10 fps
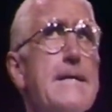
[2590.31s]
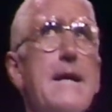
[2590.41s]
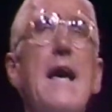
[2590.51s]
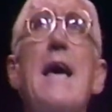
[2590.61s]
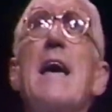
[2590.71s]

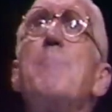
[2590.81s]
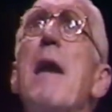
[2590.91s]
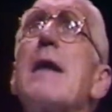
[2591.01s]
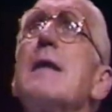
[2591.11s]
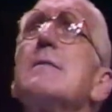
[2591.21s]
And I had
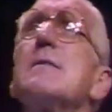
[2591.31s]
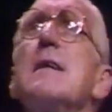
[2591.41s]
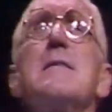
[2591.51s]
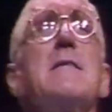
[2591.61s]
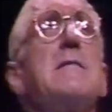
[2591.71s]
backed
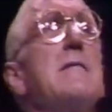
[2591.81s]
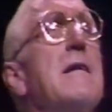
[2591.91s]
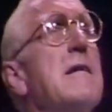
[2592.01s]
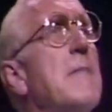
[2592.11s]
legislation in the Senate